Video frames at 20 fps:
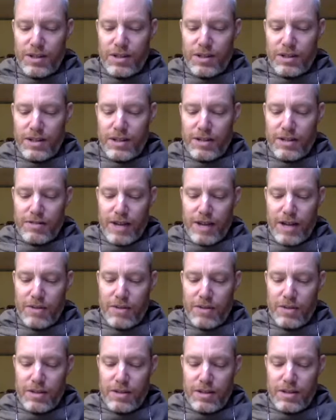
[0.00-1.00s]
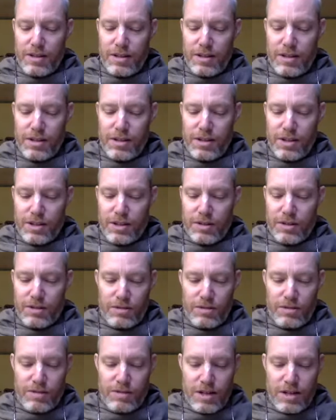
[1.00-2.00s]
it gradually takes shelter
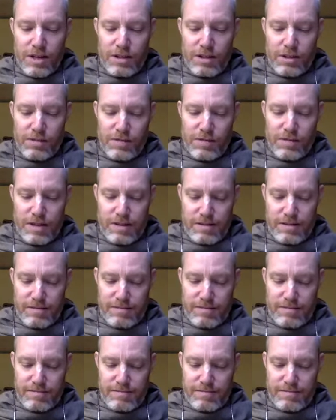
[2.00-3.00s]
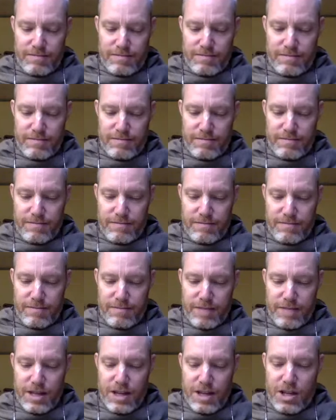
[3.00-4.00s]
at Radha's feet.
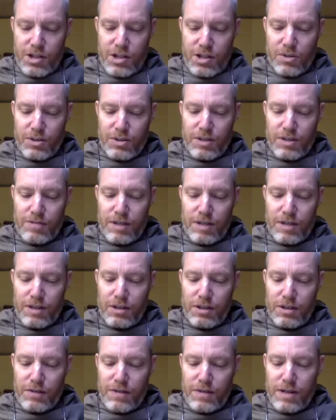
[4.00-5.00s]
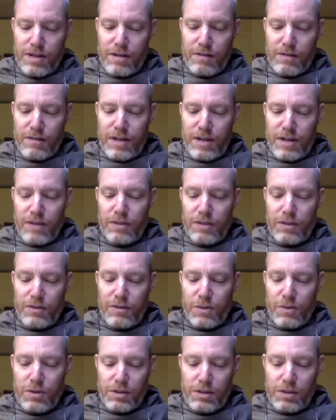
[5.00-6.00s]
It shows that Radha's feet are found in the
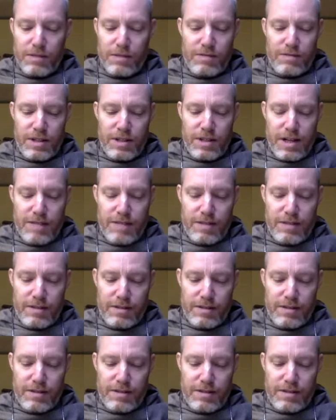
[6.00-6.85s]
forest of Vrindavan.